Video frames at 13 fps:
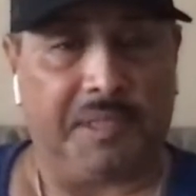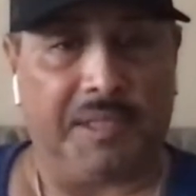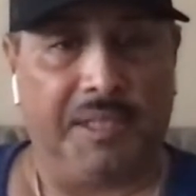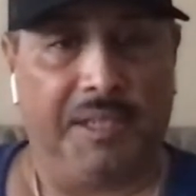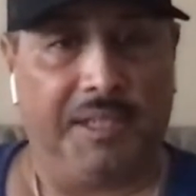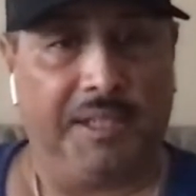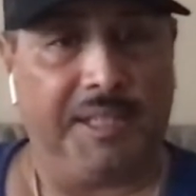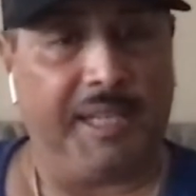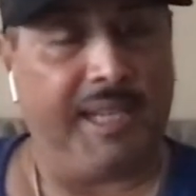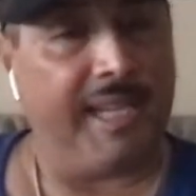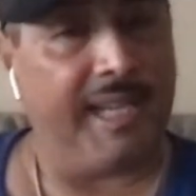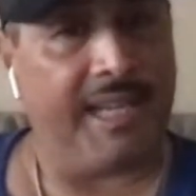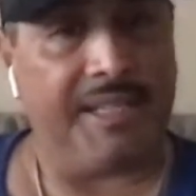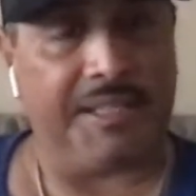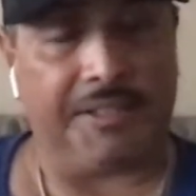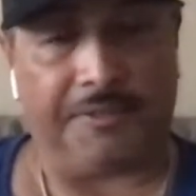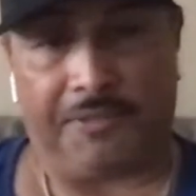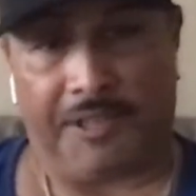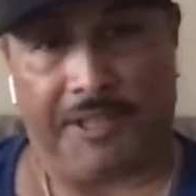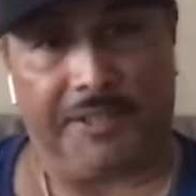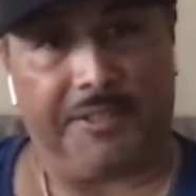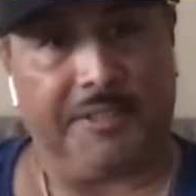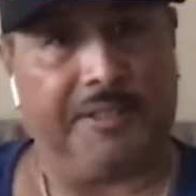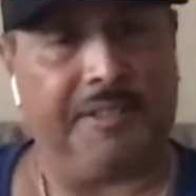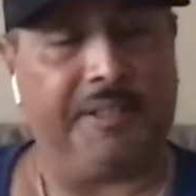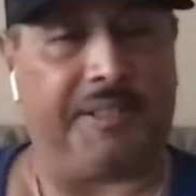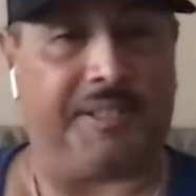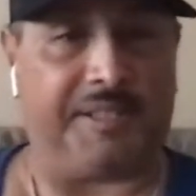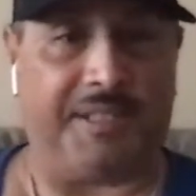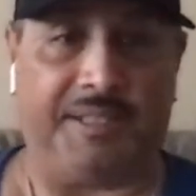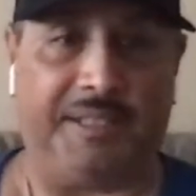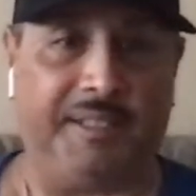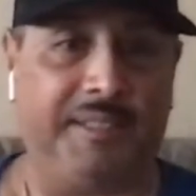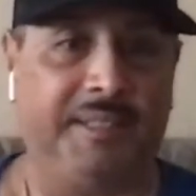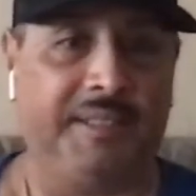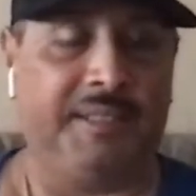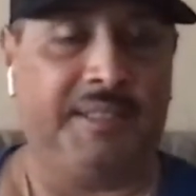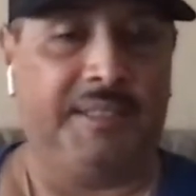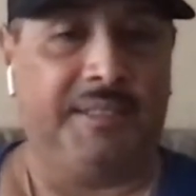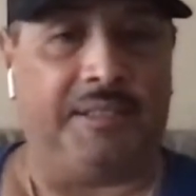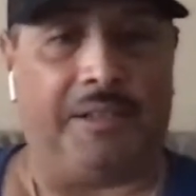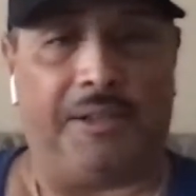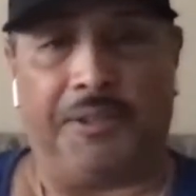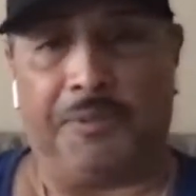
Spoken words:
that he had, as the father, the son, all their